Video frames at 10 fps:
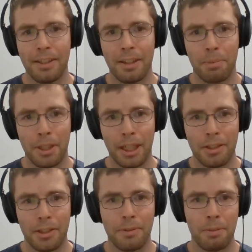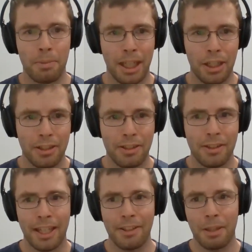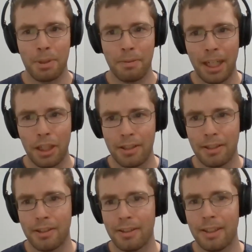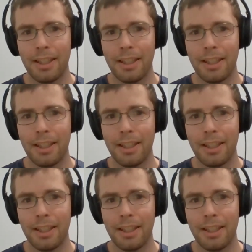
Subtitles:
the predictions of simulations against observations.